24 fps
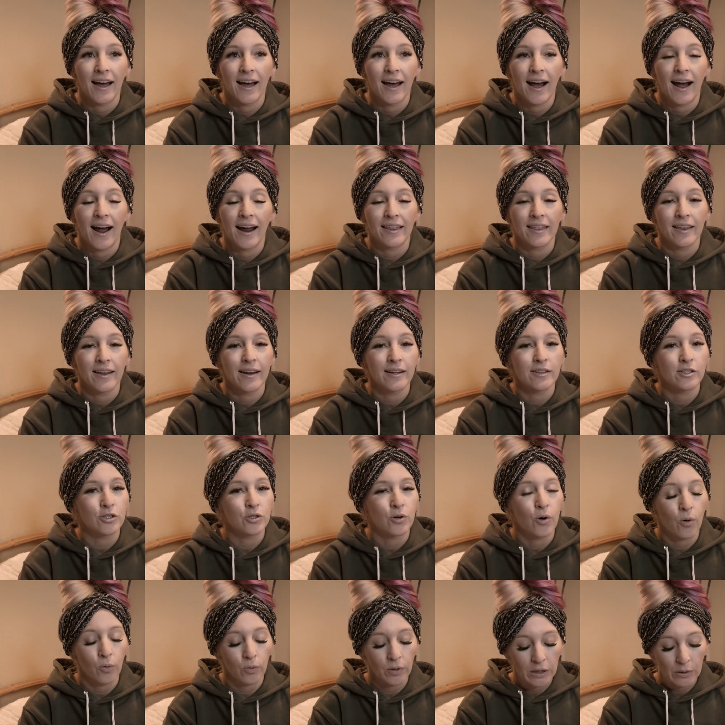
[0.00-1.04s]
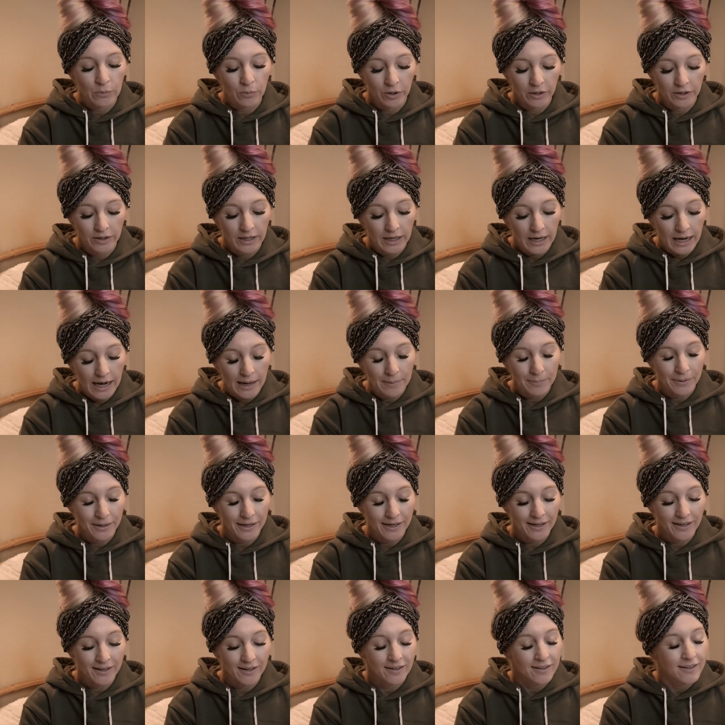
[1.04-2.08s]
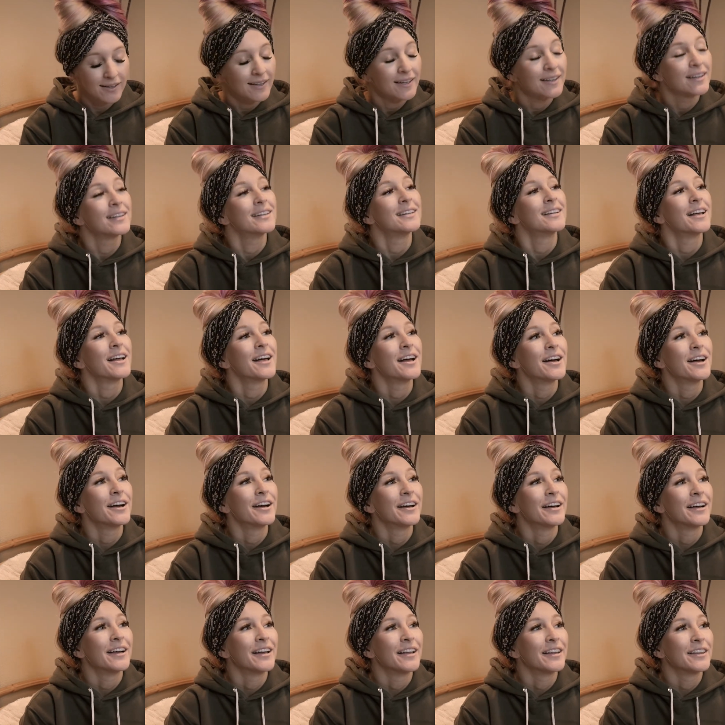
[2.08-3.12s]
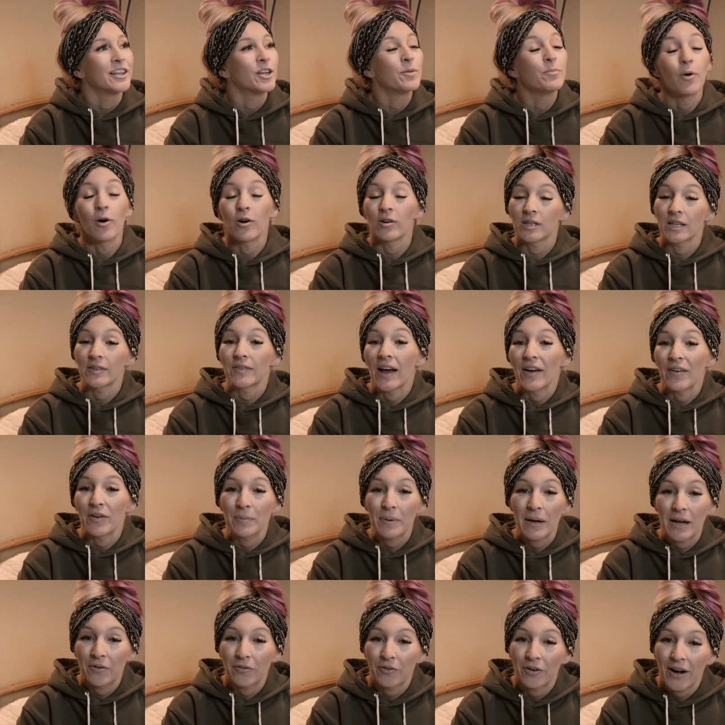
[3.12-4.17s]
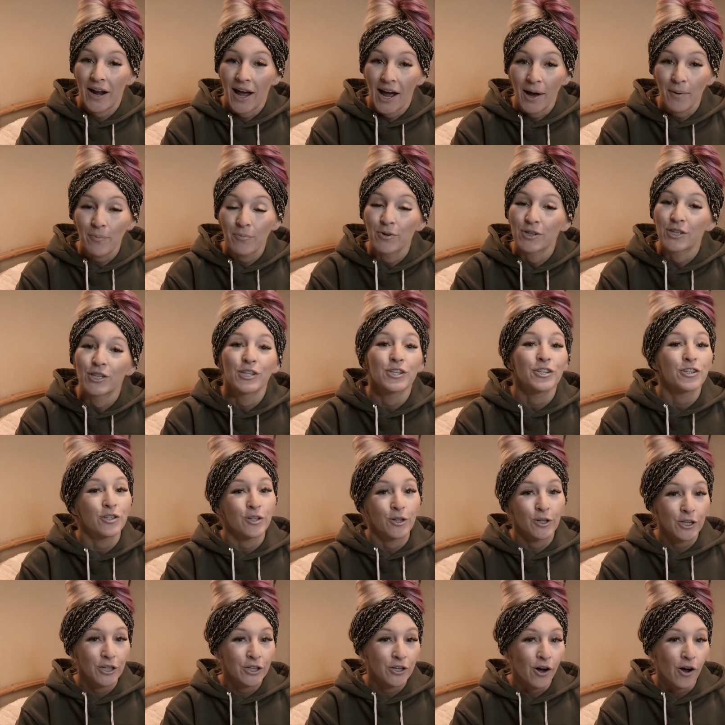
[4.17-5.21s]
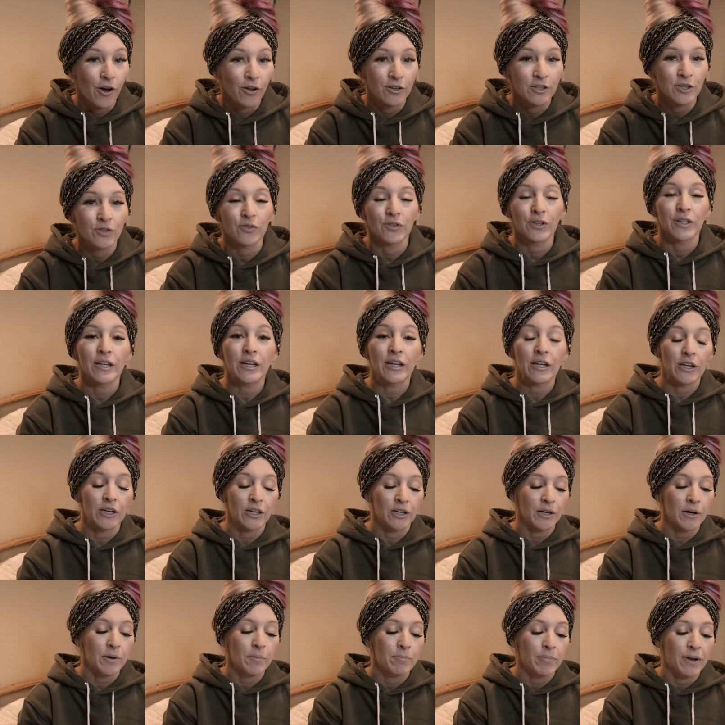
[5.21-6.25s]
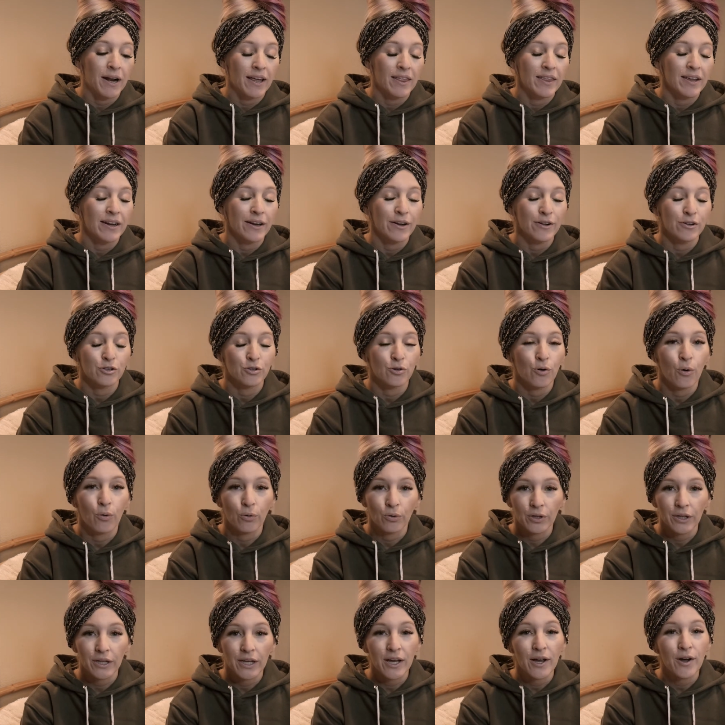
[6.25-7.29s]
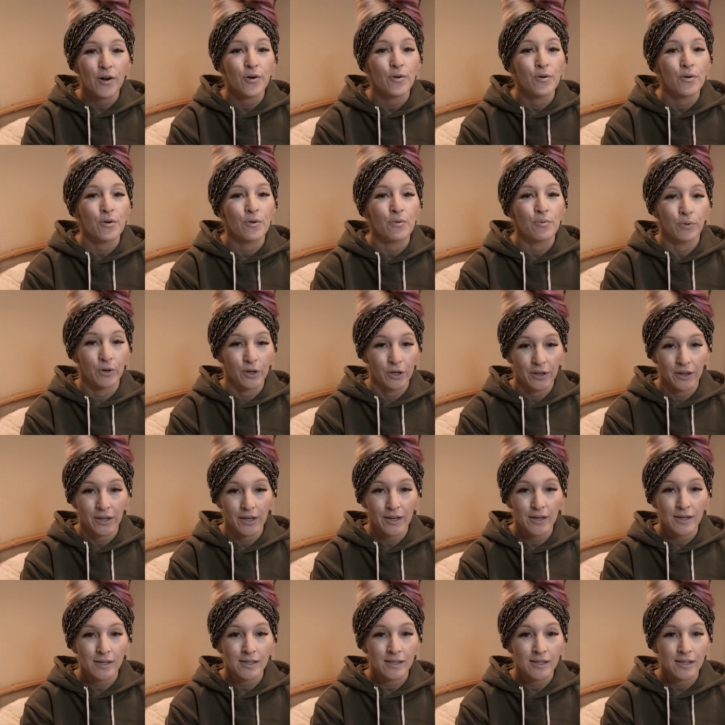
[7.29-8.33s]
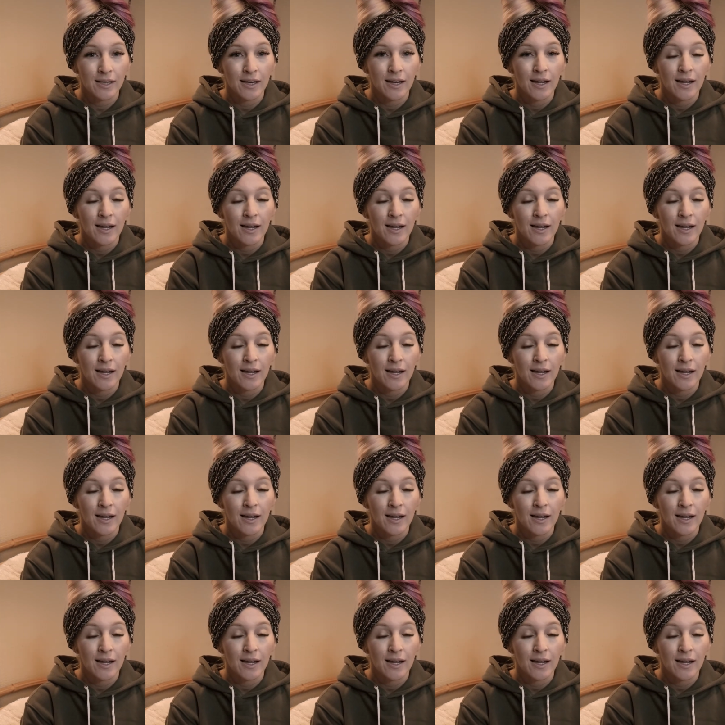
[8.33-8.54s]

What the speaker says: I think it's totally worth it. I paid the most I've ever paid for an app, which is $30 for the year, but I think it is totally worth it.